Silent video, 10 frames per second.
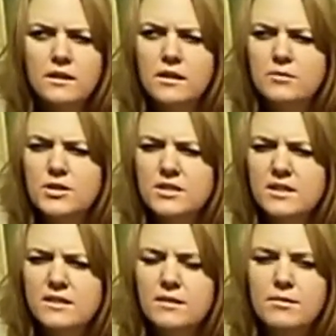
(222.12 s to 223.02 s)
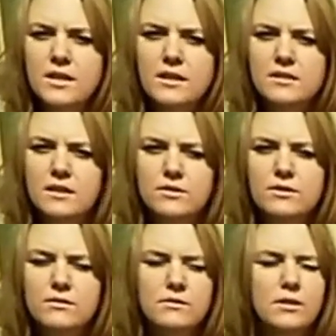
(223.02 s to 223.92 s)
she said a
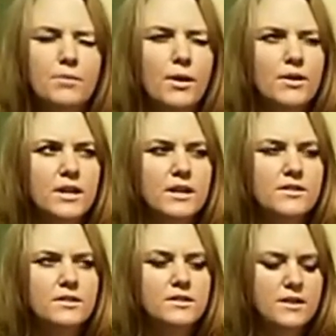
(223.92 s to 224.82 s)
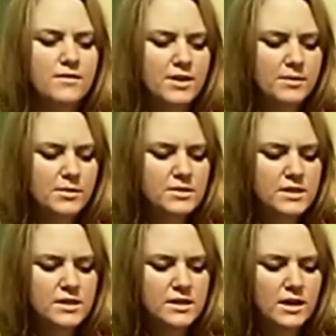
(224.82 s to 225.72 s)
certain component in the stuff that I'm
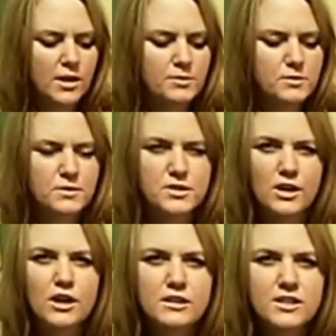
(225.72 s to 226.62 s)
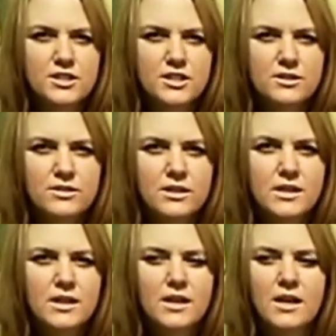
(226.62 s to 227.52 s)
using helps with scar tissue,
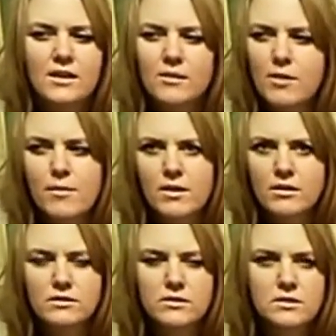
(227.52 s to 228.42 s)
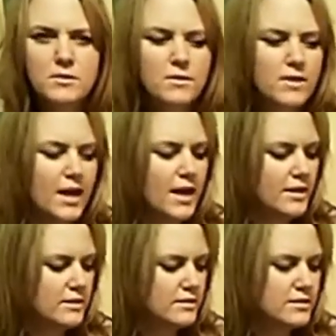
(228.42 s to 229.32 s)
and that maybe it'll do something with that.
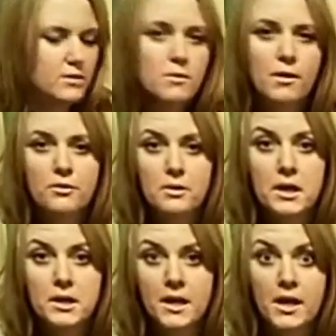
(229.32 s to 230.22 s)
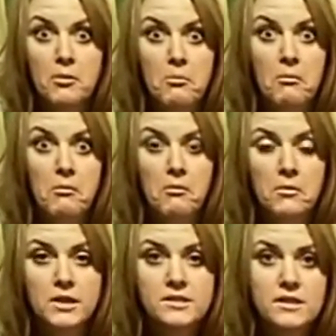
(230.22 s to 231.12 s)
And so we both were kind of like,
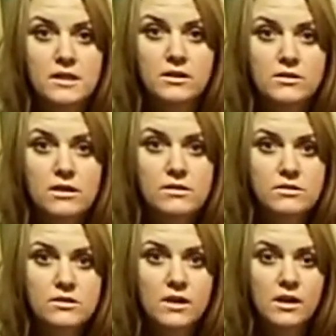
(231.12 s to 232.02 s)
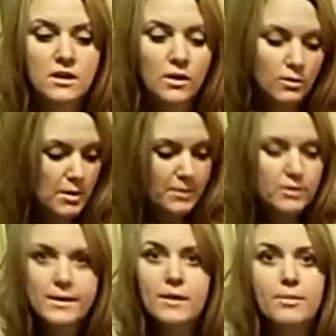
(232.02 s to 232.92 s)
let's see, who knows? Or maybe it
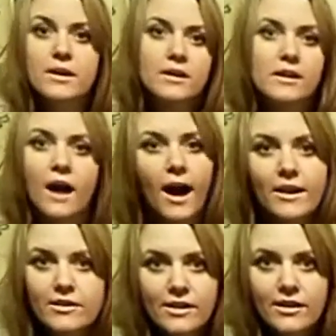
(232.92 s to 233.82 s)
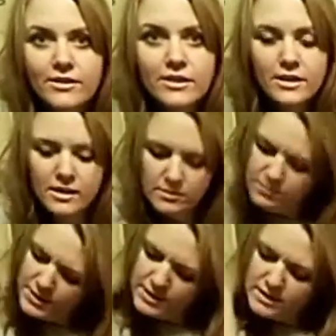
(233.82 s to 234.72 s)
will get bigger. I don't know.
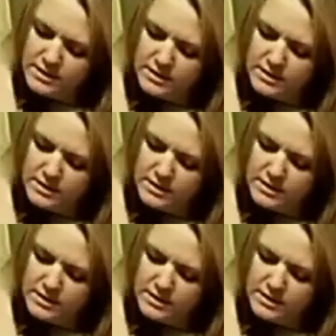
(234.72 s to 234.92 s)
But